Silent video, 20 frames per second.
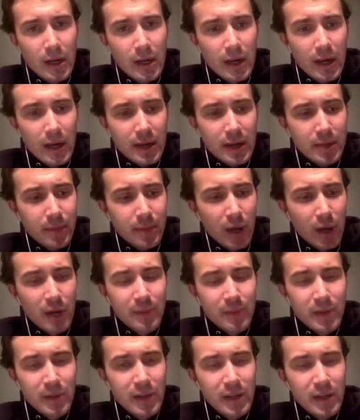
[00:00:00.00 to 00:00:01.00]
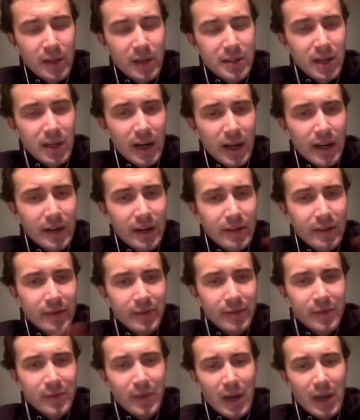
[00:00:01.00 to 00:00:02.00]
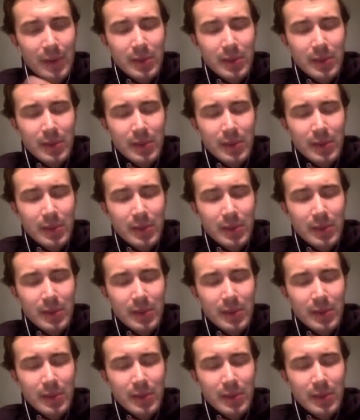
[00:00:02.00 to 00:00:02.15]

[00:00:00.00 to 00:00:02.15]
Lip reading: at the moment, it's kind of up in